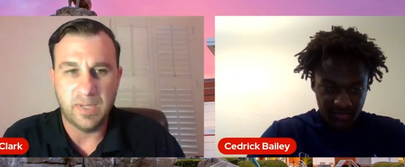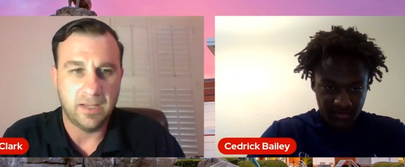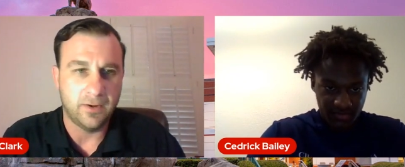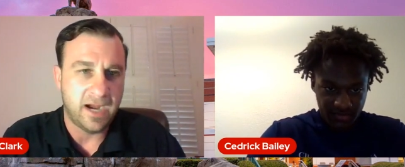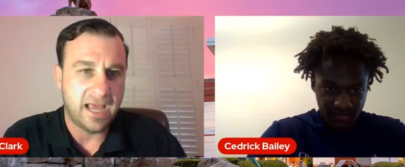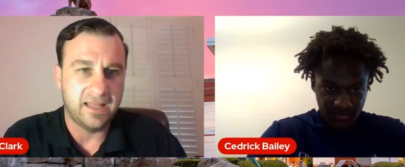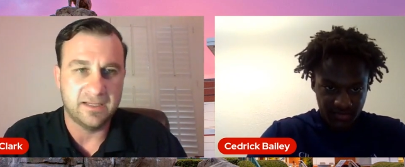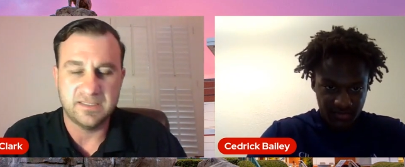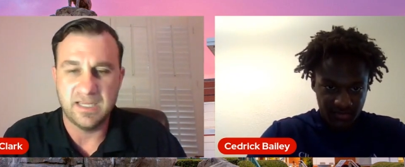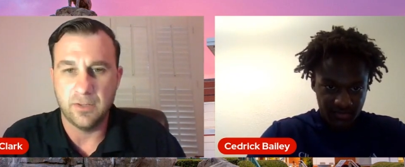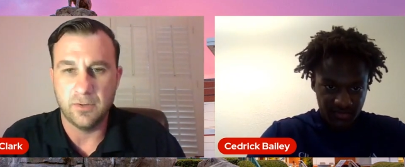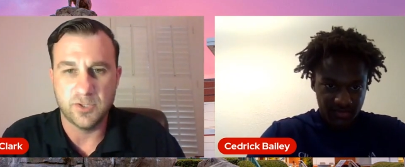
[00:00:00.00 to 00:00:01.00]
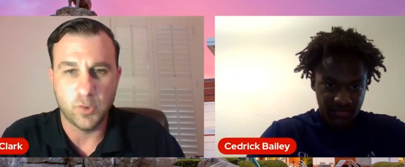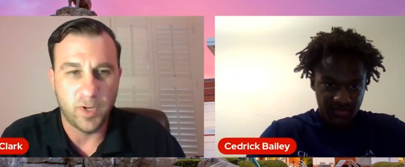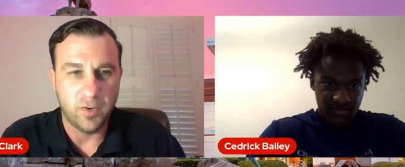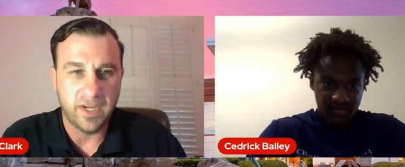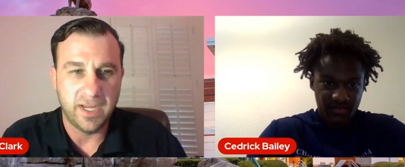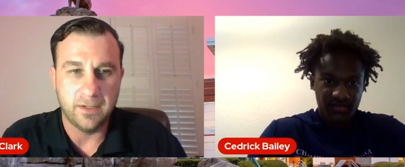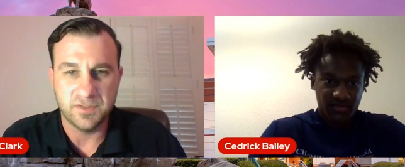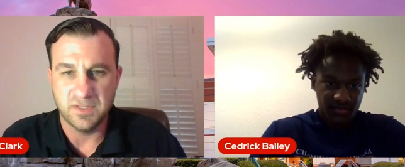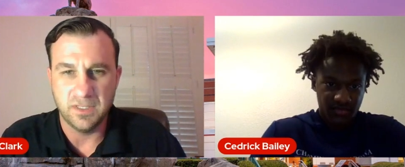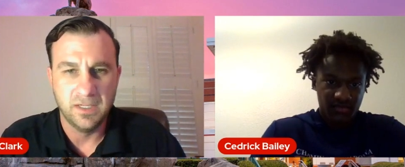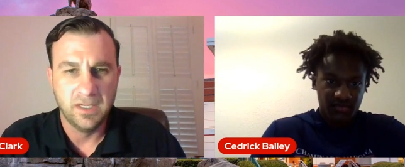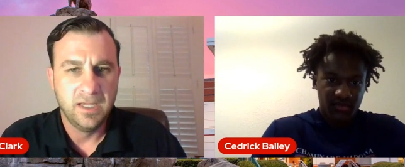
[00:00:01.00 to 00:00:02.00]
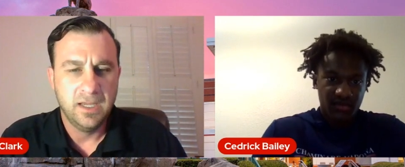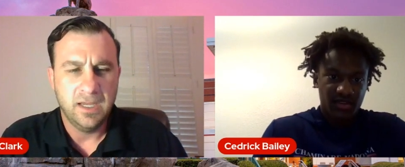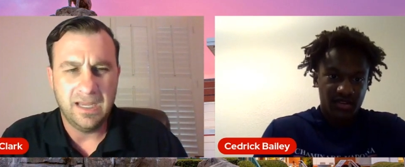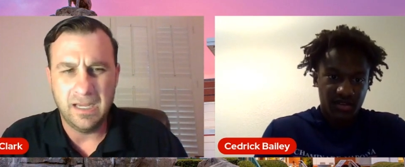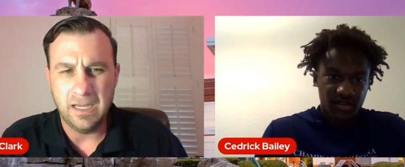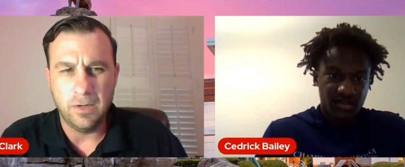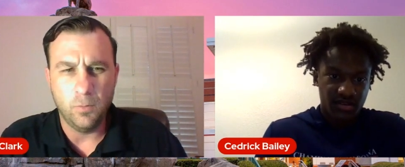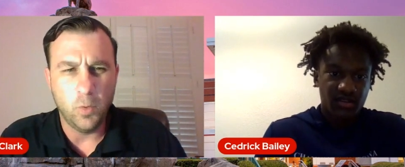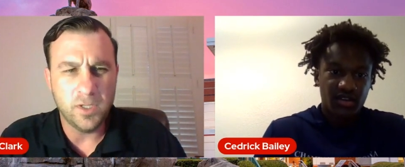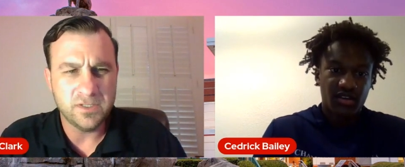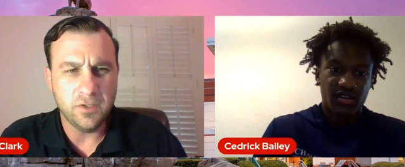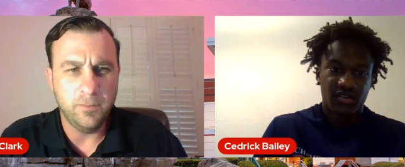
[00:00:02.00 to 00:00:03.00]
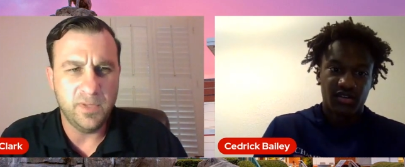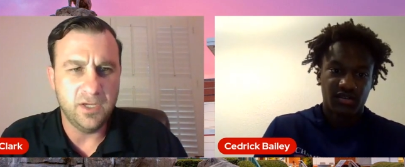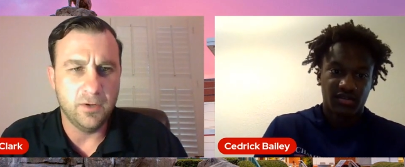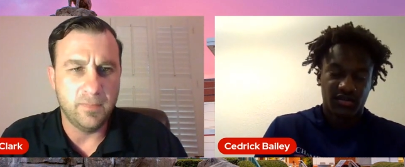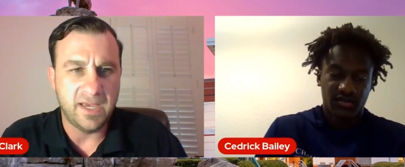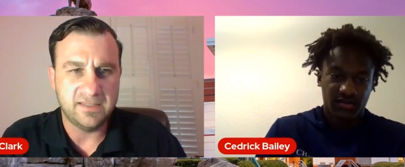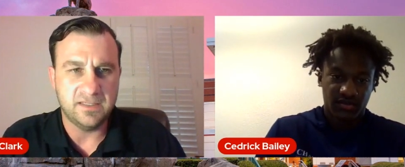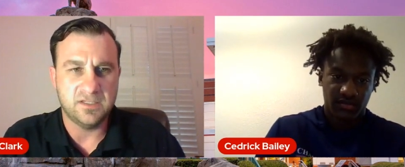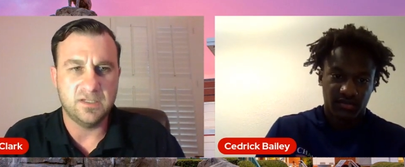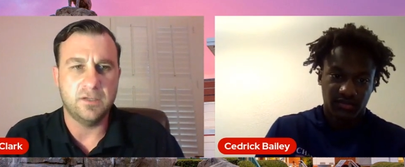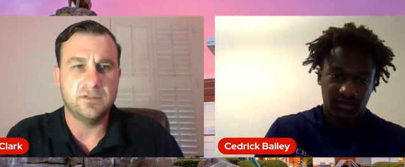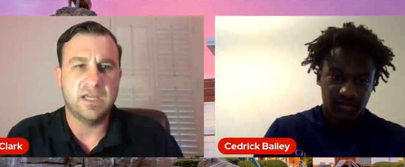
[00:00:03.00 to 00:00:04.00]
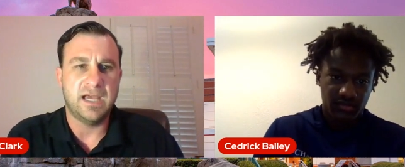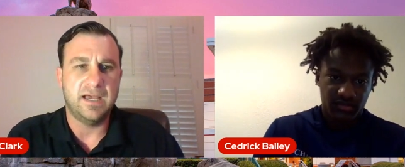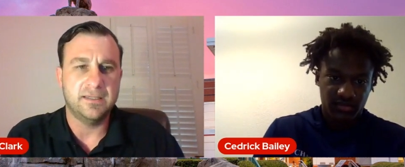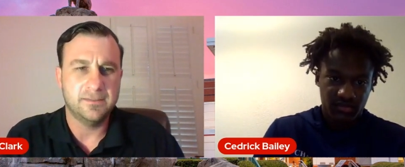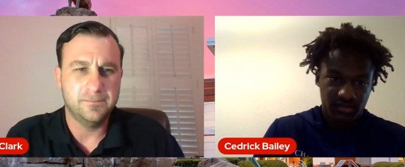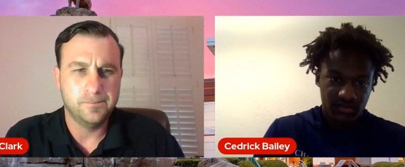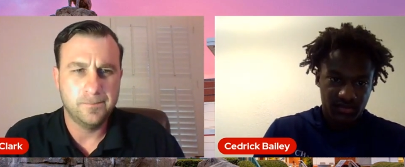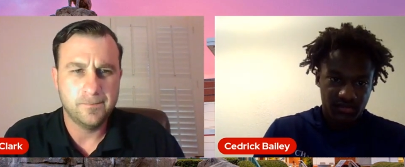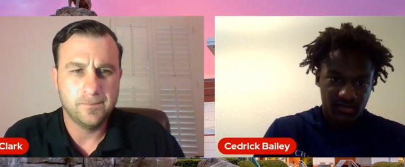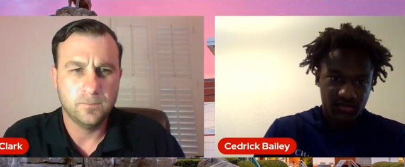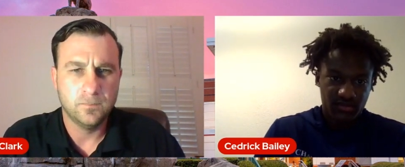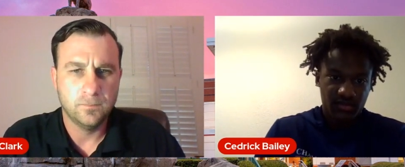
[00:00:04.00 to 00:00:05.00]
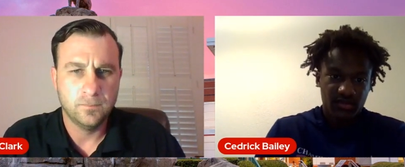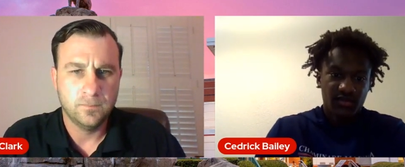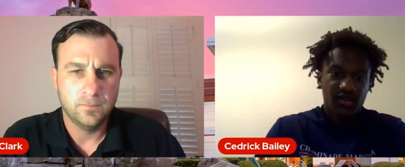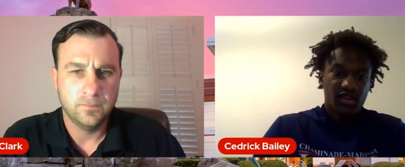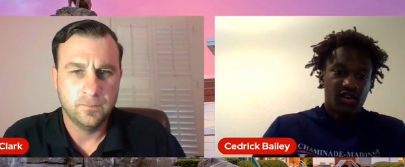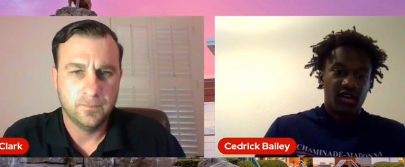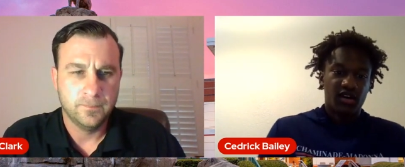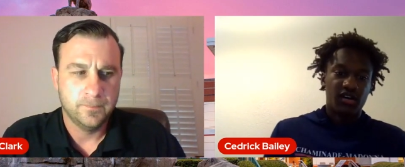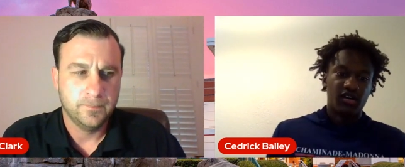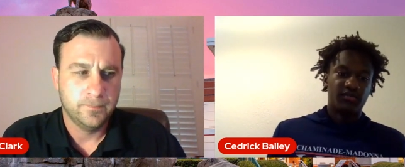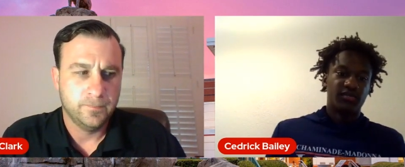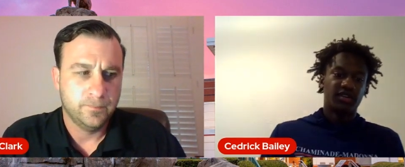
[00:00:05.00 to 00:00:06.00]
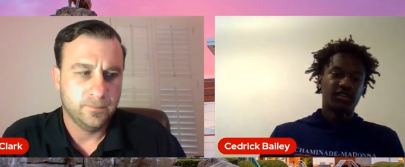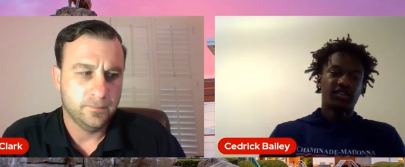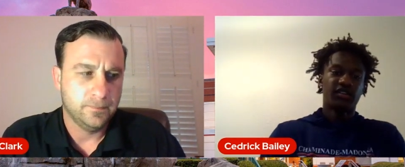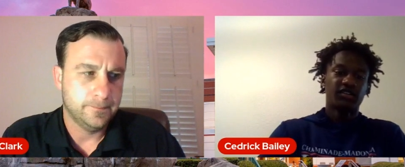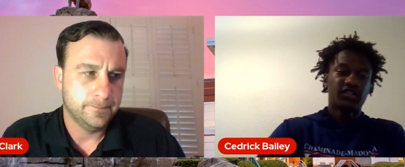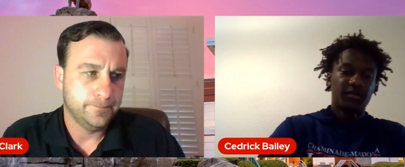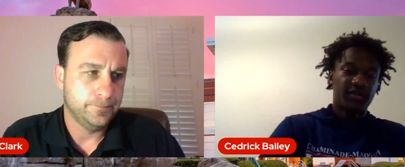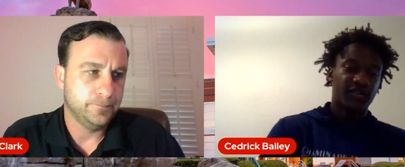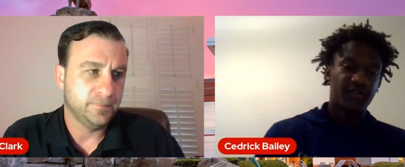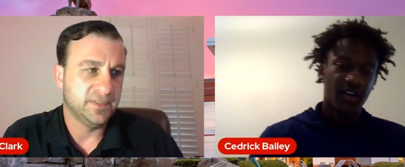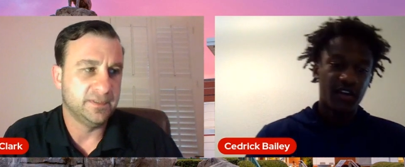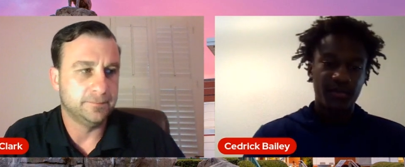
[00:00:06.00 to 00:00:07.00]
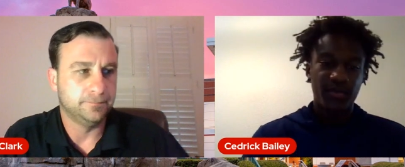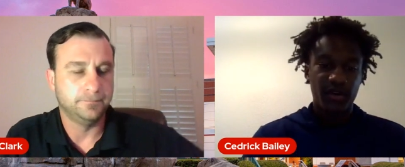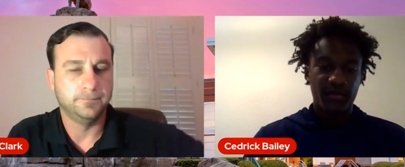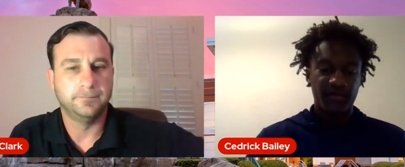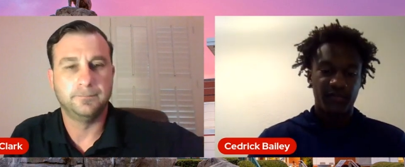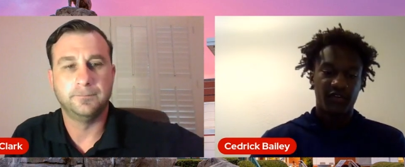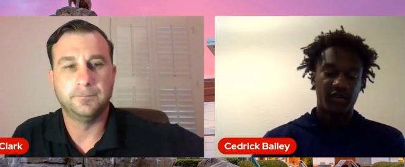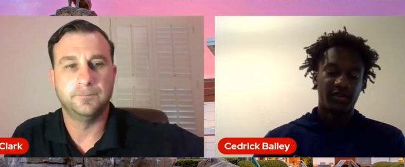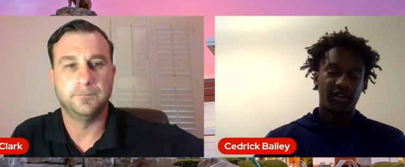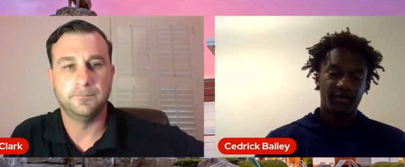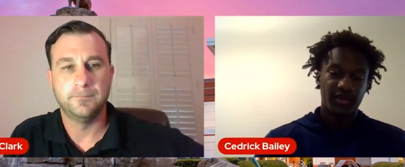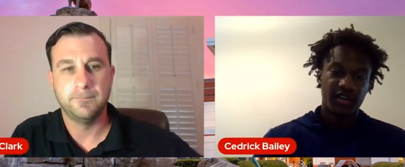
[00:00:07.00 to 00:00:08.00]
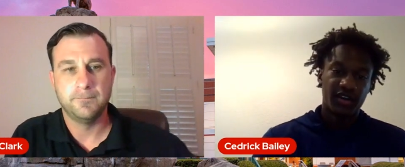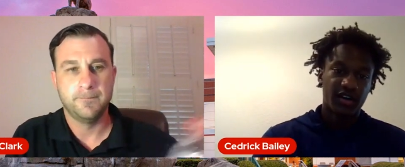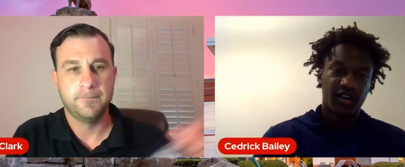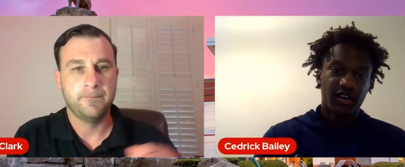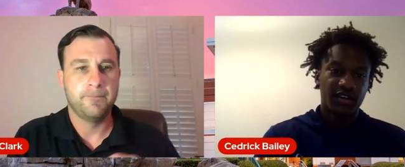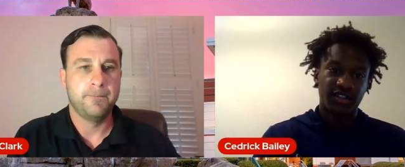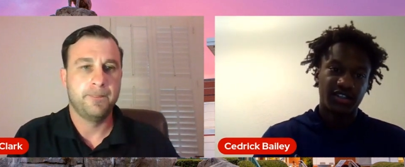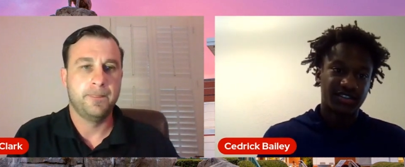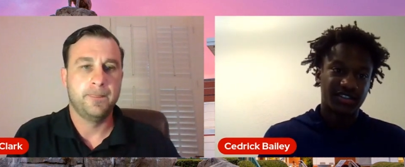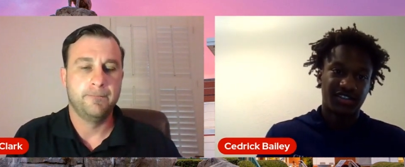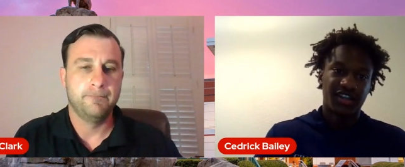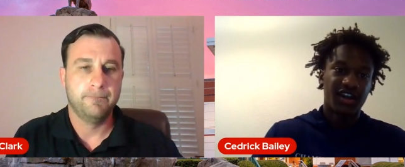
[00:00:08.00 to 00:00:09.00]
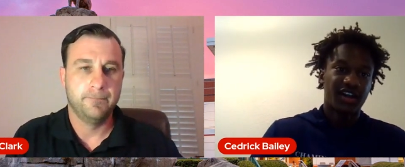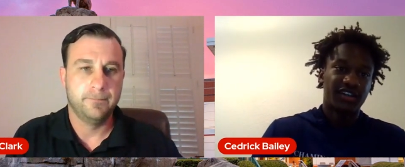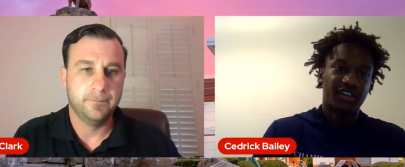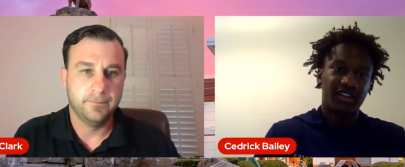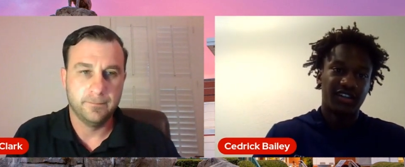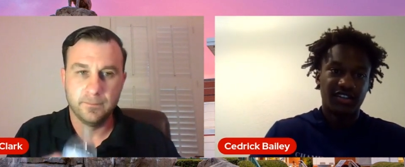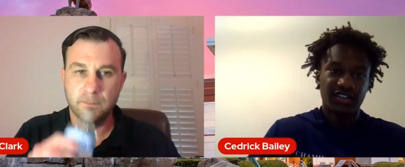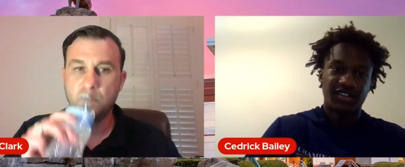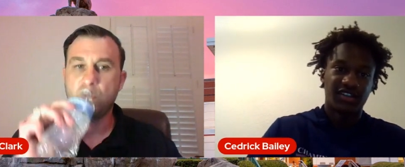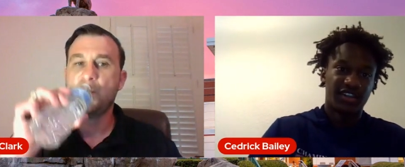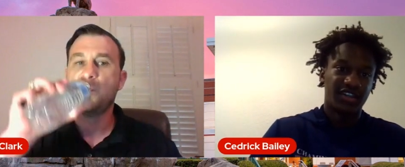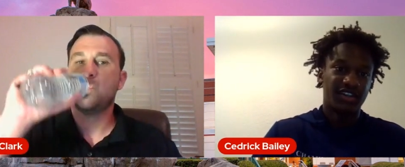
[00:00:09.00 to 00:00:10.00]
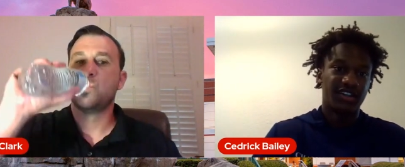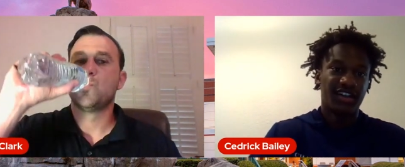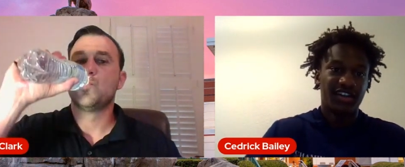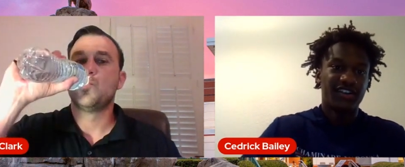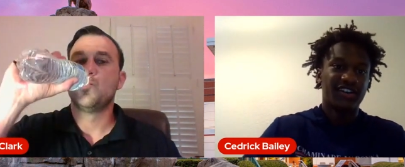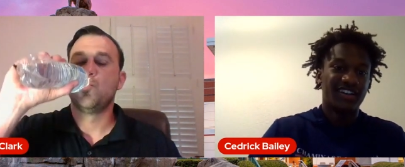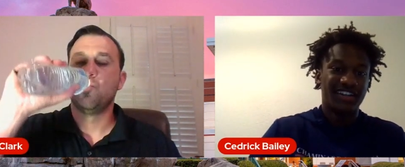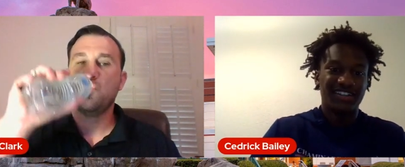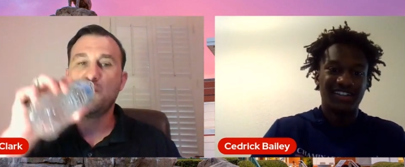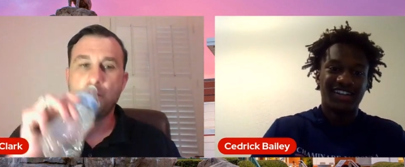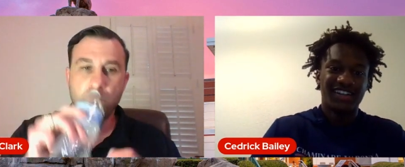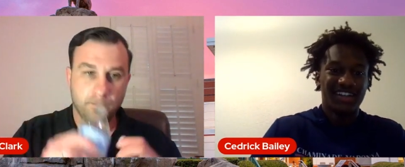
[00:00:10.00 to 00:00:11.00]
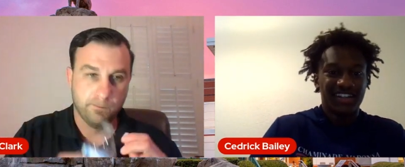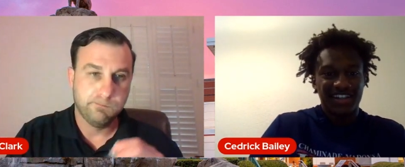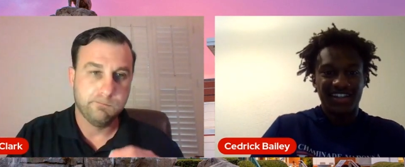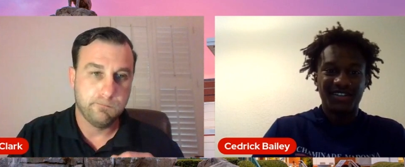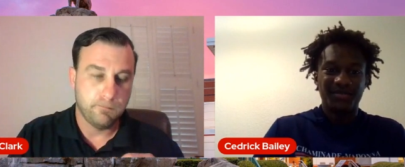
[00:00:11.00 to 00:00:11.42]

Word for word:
Speaker 1: Paylor, Alex Taylor, and Terrell Anderson? And, and what's going to be your message to those guys?
Speaker 2: Um, it's, it's going to be very important for me to be there because now I could get to get in there and let